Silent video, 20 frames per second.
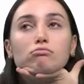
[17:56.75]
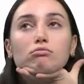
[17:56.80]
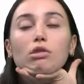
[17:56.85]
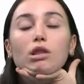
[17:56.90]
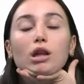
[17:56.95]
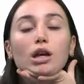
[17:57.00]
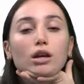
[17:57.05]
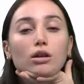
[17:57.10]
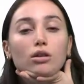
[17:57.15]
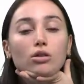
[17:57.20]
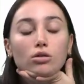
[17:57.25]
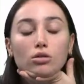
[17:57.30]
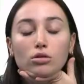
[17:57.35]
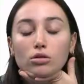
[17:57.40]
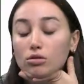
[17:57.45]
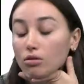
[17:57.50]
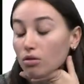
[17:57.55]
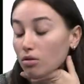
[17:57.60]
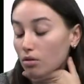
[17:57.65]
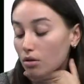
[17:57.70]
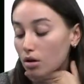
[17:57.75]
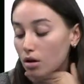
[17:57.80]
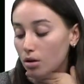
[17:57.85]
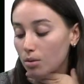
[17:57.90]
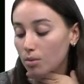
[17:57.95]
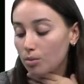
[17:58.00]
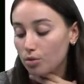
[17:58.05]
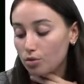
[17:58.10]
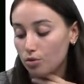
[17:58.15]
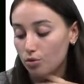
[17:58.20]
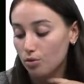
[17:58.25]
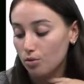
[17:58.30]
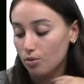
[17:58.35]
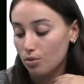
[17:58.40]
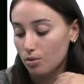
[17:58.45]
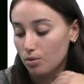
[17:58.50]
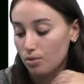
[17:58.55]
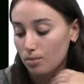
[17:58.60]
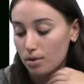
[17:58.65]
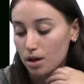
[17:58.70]
later on
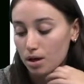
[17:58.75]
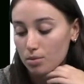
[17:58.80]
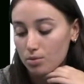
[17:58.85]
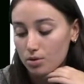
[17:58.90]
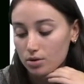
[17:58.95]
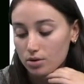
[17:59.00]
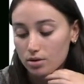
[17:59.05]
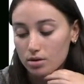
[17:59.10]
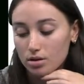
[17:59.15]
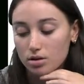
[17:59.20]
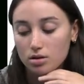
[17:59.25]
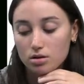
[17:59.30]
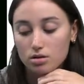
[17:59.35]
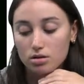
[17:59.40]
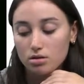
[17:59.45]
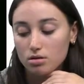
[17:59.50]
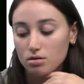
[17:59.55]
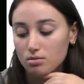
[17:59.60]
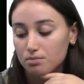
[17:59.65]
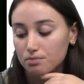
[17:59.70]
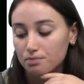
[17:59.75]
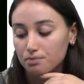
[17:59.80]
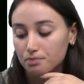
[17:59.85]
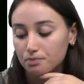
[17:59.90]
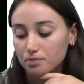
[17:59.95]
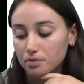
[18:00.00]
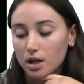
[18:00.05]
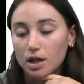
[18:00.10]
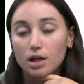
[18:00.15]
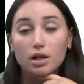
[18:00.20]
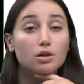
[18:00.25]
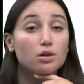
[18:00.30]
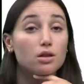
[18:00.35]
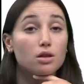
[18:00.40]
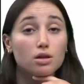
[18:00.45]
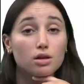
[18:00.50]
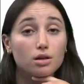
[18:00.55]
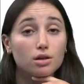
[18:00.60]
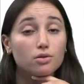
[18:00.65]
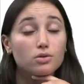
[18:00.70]
through my presentation I can
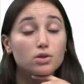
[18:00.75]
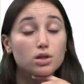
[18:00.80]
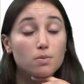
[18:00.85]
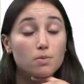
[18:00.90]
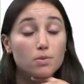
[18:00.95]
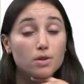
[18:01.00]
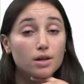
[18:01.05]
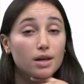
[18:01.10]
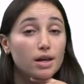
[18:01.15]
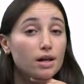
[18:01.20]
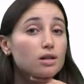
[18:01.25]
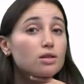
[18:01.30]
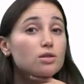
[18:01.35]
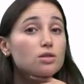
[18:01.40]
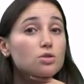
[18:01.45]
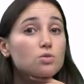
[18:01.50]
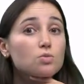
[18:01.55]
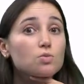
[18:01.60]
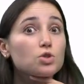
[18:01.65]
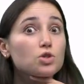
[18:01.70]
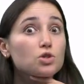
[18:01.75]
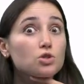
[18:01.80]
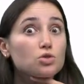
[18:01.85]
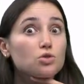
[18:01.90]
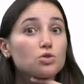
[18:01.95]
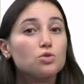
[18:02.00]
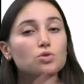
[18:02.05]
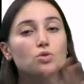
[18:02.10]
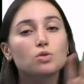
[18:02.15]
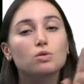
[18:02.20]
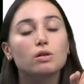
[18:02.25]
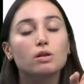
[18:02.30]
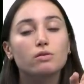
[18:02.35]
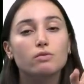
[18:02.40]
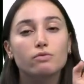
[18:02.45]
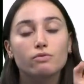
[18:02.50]
think of something else which is usually